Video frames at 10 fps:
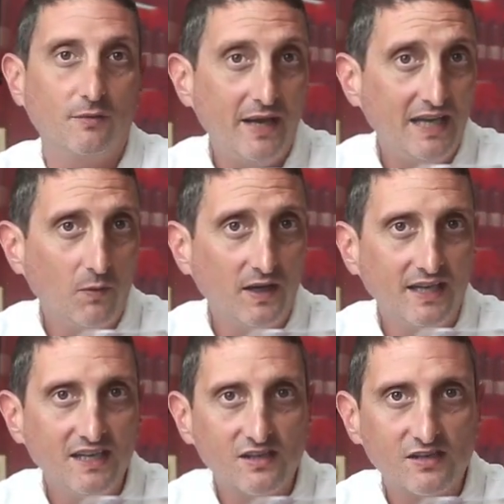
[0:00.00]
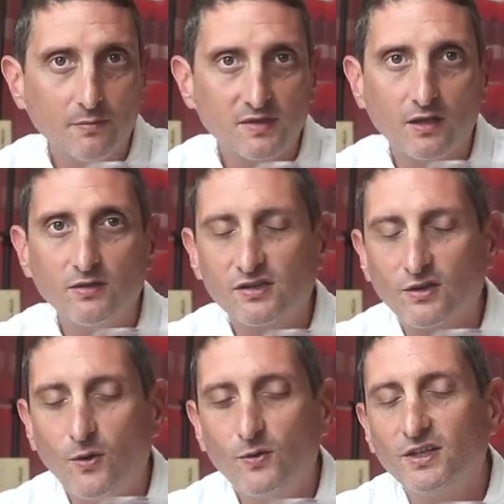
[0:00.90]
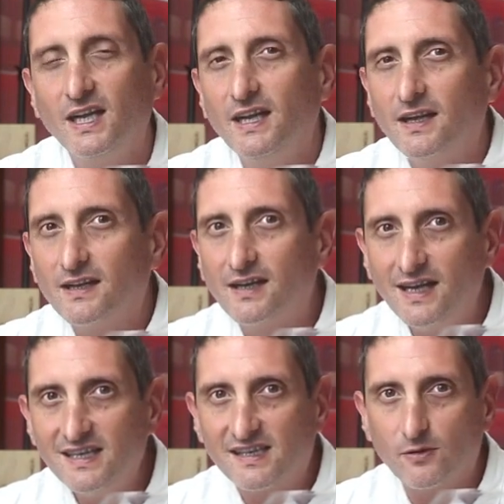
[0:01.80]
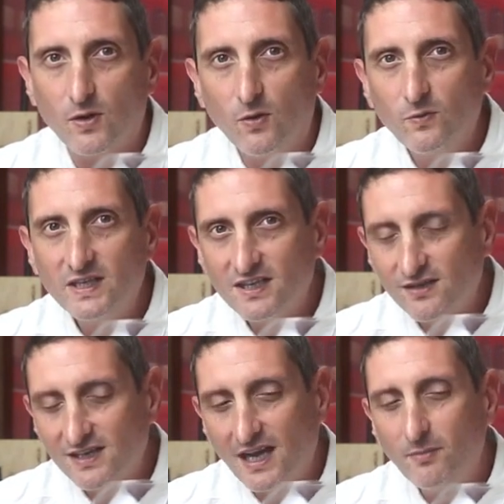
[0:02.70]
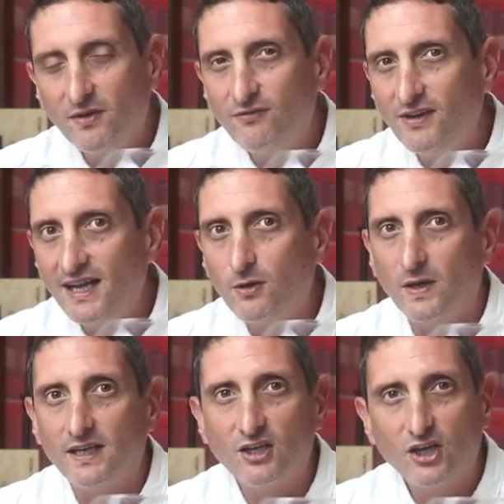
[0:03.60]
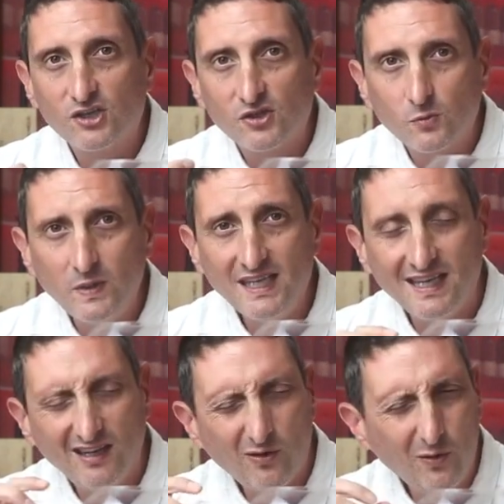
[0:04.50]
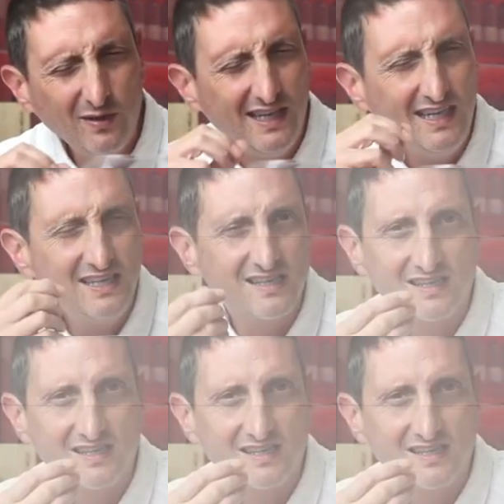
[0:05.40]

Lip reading: The main one is a substance called glycerol, which is a type of liquid, a sweet and oily,